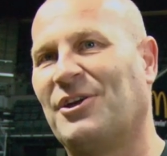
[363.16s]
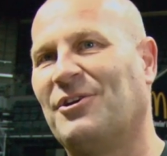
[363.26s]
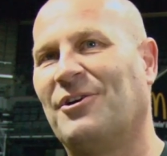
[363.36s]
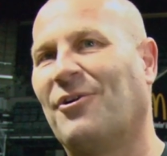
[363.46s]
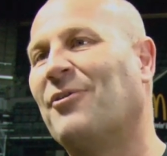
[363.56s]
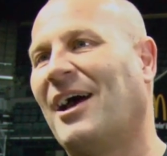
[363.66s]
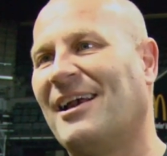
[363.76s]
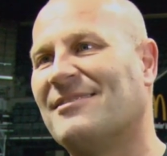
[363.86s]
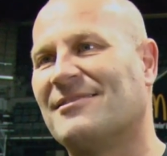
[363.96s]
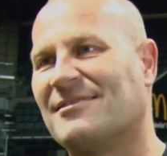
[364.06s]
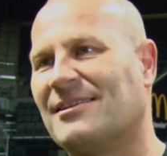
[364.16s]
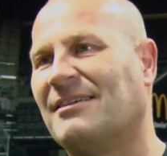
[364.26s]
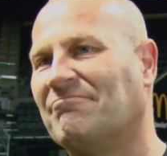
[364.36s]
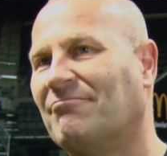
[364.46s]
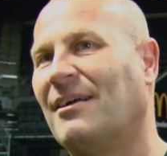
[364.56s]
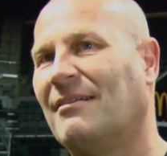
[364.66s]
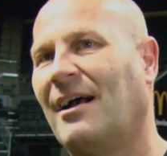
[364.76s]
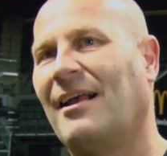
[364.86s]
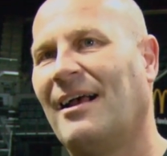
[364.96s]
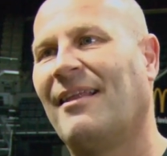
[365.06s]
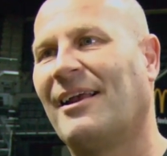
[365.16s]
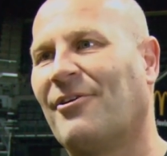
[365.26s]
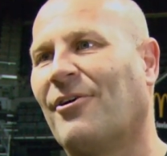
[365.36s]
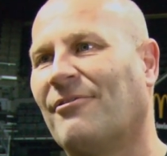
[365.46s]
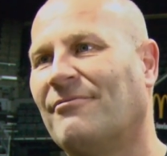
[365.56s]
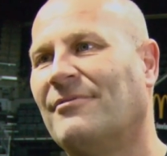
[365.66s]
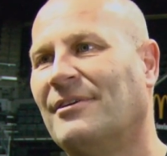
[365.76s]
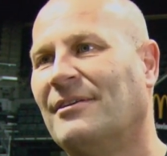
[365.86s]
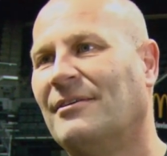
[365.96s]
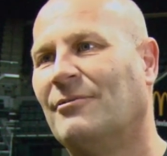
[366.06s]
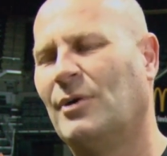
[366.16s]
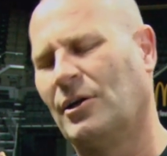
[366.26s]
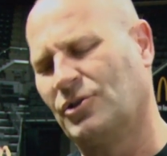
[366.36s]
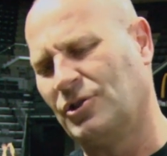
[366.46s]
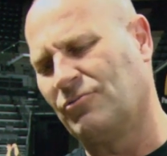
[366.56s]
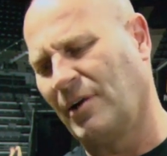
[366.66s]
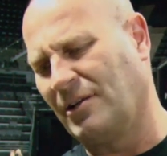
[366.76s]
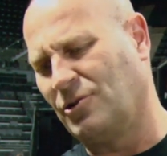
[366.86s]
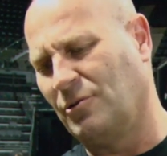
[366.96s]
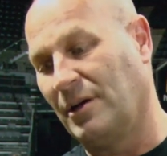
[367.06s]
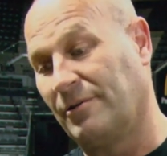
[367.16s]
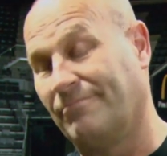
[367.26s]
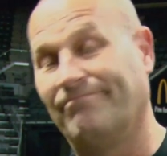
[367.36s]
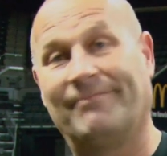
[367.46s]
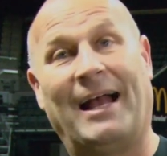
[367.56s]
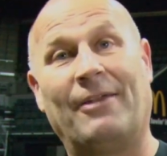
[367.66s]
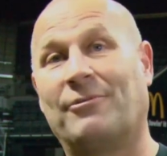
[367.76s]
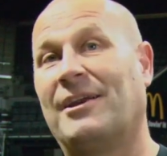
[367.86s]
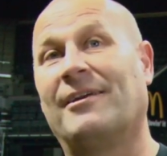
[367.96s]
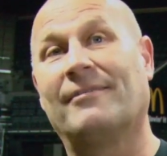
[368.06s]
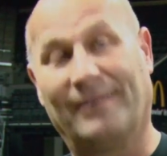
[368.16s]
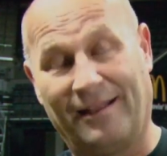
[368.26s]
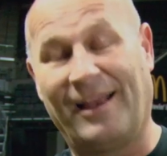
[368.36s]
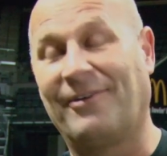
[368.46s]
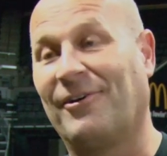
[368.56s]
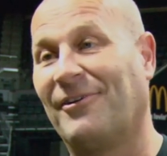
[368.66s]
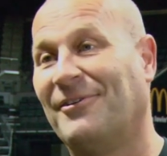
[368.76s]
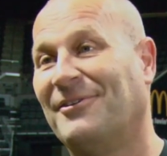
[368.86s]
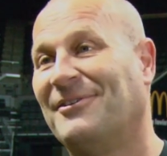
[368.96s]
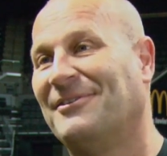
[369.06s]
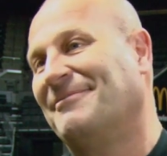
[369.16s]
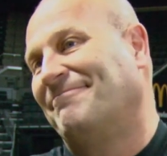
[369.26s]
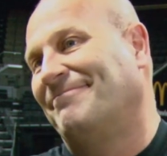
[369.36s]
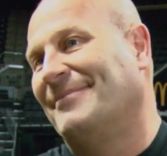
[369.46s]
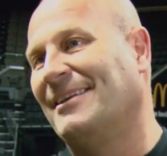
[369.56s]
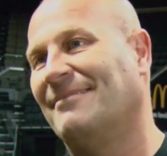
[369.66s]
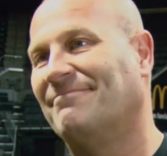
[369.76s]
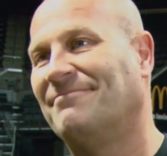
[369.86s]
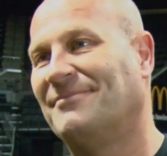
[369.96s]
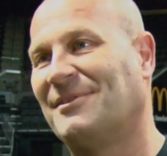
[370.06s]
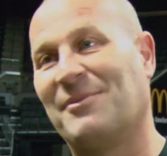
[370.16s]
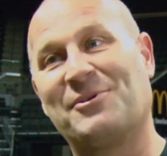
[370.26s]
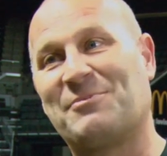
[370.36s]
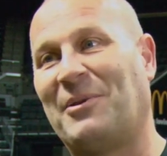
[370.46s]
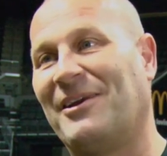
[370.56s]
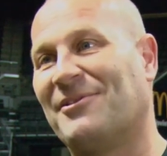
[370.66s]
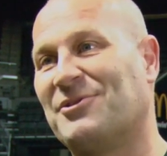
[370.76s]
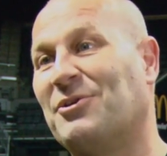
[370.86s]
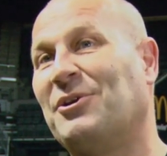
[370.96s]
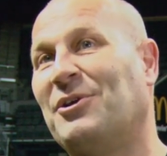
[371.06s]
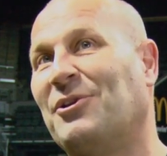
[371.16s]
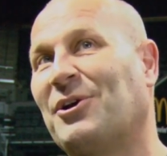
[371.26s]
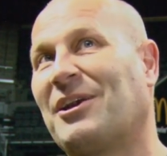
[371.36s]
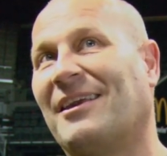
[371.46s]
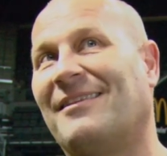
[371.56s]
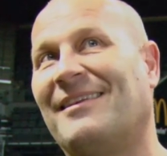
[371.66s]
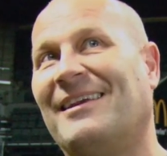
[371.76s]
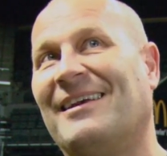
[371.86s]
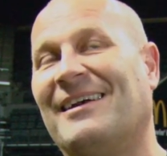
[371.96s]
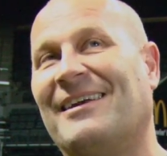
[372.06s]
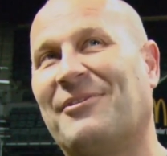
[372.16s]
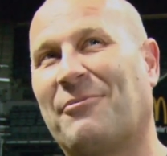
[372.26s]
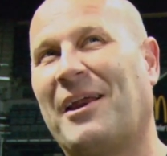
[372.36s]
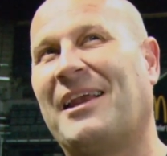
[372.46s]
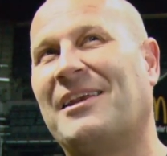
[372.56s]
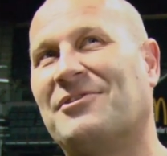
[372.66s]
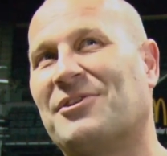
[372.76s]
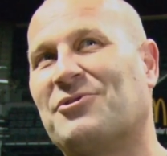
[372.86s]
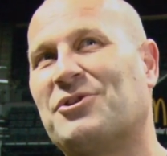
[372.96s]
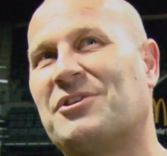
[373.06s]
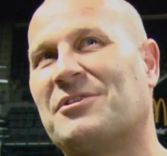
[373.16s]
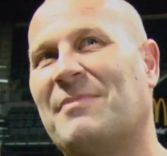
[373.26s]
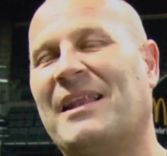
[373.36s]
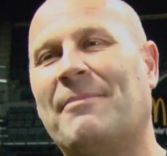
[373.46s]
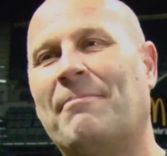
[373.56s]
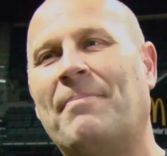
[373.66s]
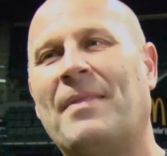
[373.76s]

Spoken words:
at your own eyes and see, I like her. Well, she's ranked 200. I don't care. I like her. And some of those players, you look at the rankings, there are just as many